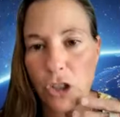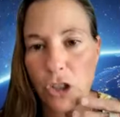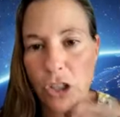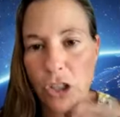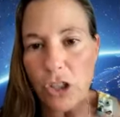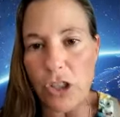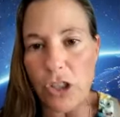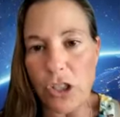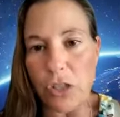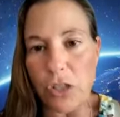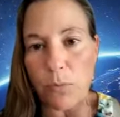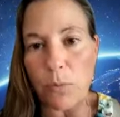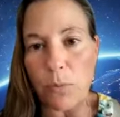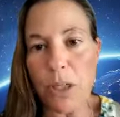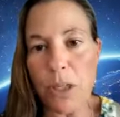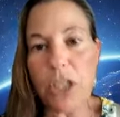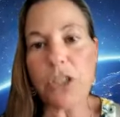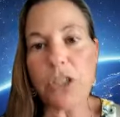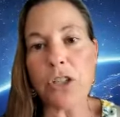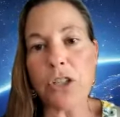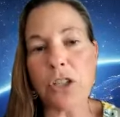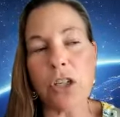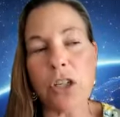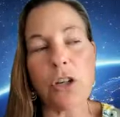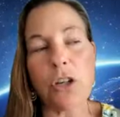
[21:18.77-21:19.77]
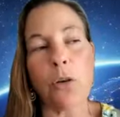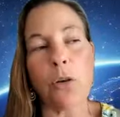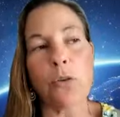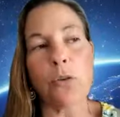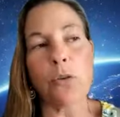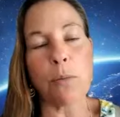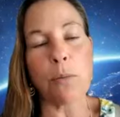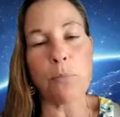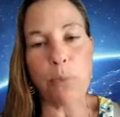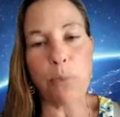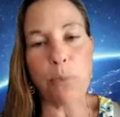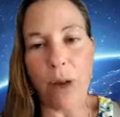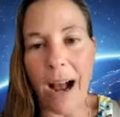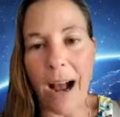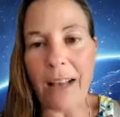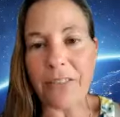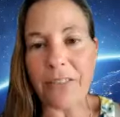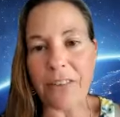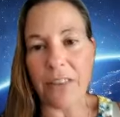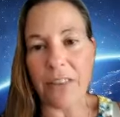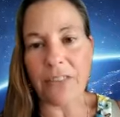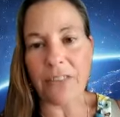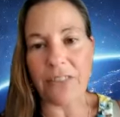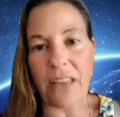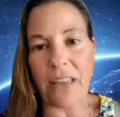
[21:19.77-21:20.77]
to to, to you know to
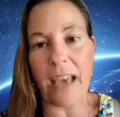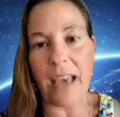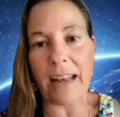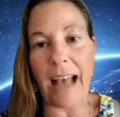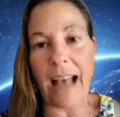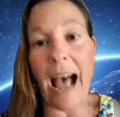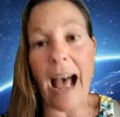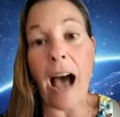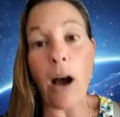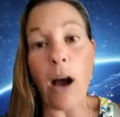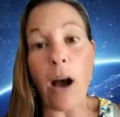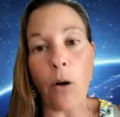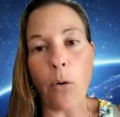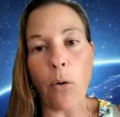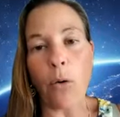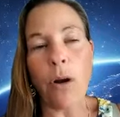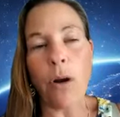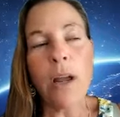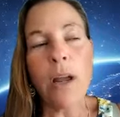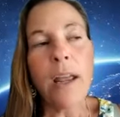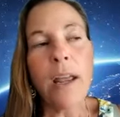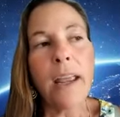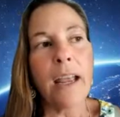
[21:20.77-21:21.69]
process that out